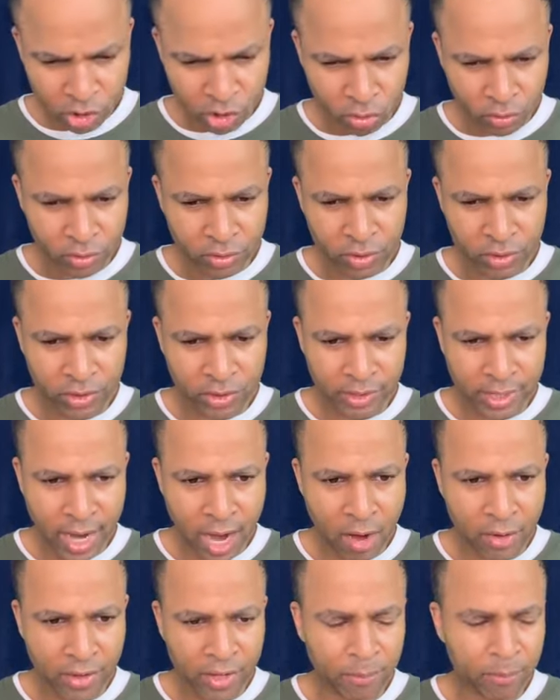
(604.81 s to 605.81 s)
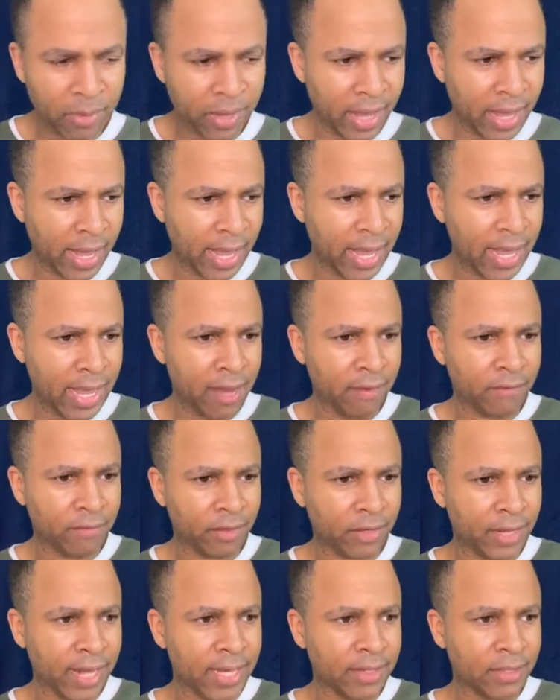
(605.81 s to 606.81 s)
Judas Iscariot
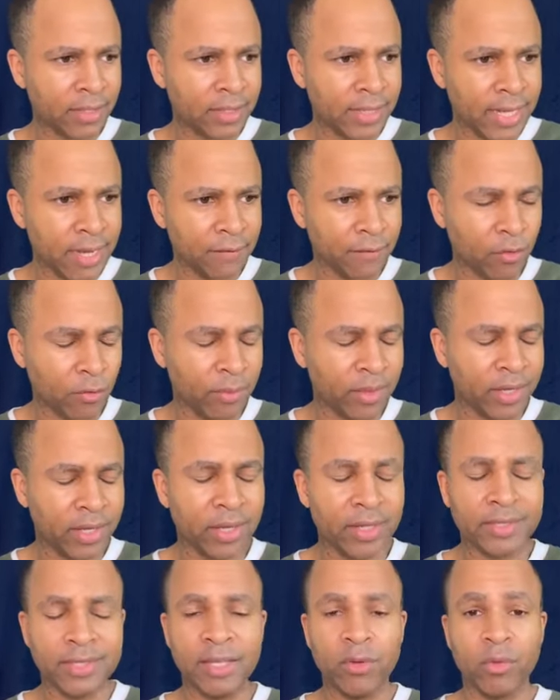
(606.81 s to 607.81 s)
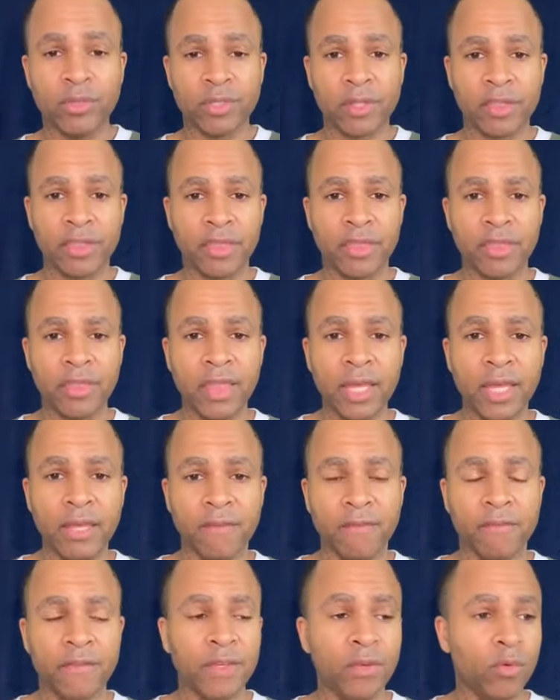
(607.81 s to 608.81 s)
behaved like the devil because he was a
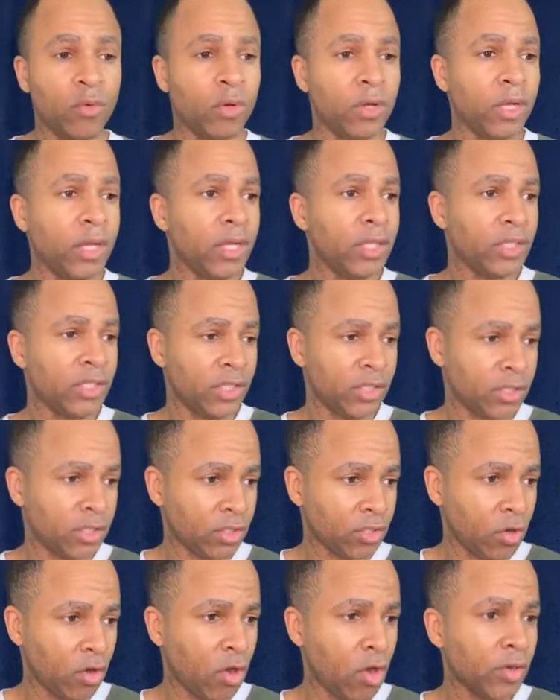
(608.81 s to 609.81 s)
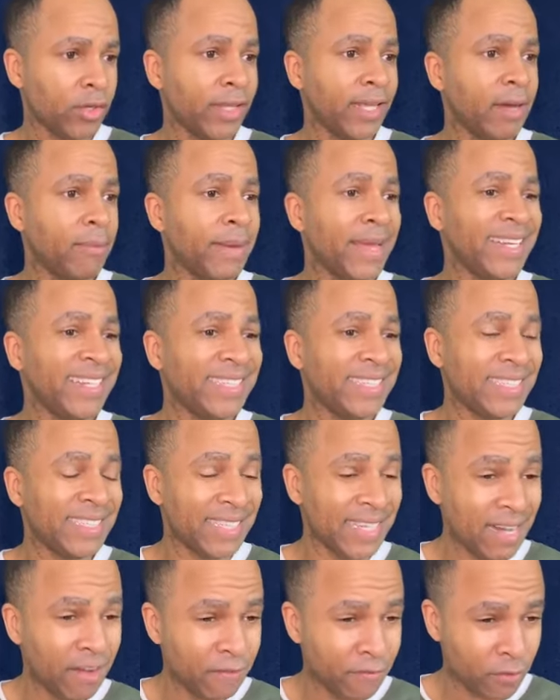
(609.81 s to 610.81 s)
thief. He would Jesus called him a
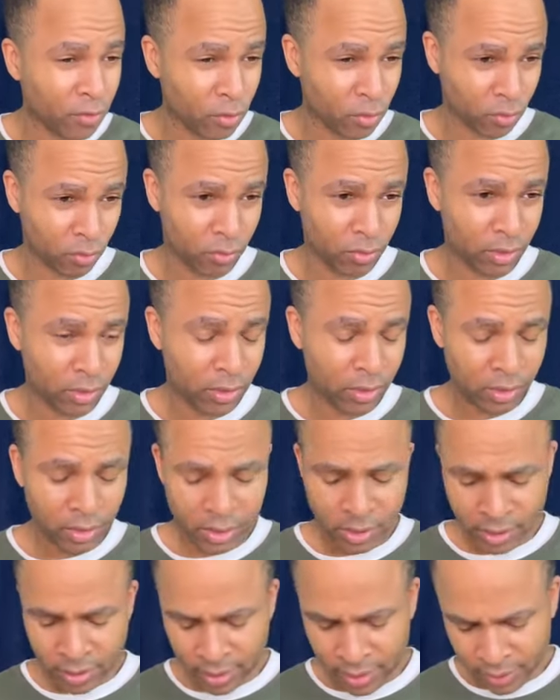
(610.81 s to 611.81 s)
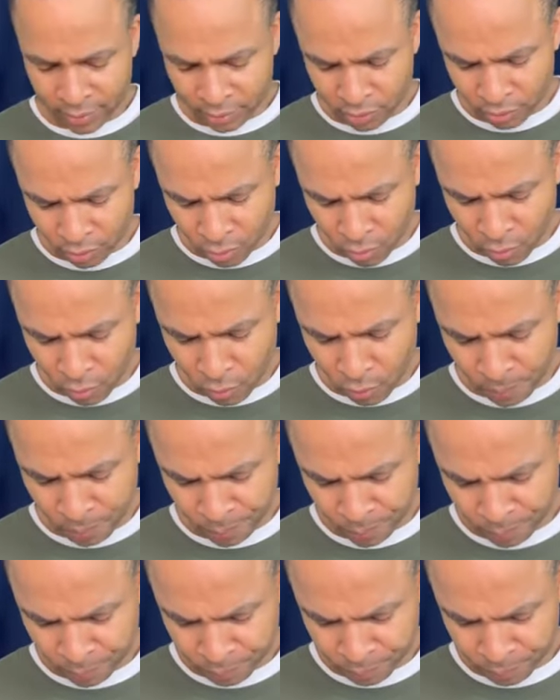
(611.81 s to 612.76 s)
devil. And so